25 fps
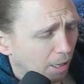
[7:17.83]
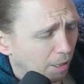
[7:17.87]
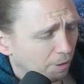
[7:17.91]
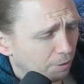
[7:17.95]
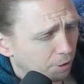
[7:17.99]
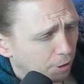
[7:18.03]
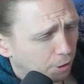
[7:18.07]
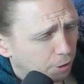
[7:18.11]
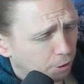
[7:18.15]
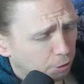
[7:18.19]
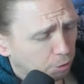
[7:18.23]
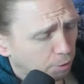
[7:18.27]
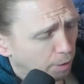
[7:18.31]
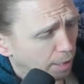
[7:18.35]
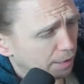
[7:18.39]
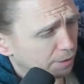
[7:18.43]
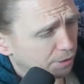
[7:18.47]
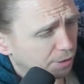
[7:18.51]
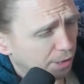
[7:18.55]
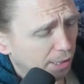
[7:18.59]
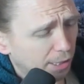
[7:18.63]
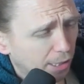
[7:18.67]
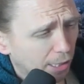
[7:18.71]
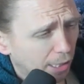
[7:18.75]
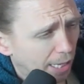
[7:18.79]
the
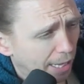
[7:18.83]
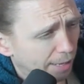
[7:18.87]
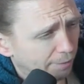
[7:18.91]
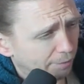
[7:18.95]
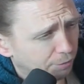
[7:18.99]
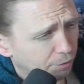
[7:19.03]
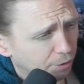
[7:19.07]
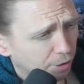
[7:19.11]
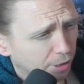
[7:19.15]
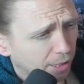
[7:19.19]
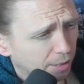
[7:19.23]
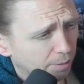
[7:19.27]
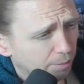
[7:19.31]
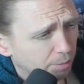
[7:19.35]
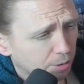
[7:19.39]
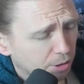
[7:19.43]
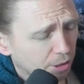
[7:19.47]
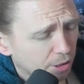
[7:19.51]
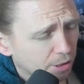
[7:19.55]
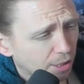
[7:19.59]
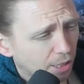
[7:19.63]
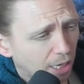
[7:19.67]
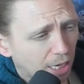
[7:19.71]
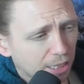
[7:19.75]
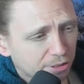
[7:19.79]
crazy left think it was a
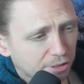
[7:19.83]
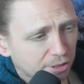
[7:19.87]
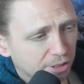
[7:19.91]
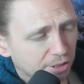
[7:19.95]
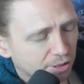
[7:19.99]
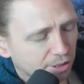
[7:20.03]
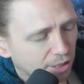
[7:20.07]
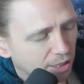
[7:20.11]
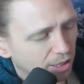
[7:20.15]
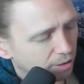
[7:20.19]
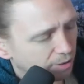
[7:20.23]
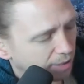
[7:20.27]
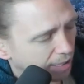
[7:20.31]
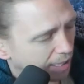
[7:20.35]
Nazi salute.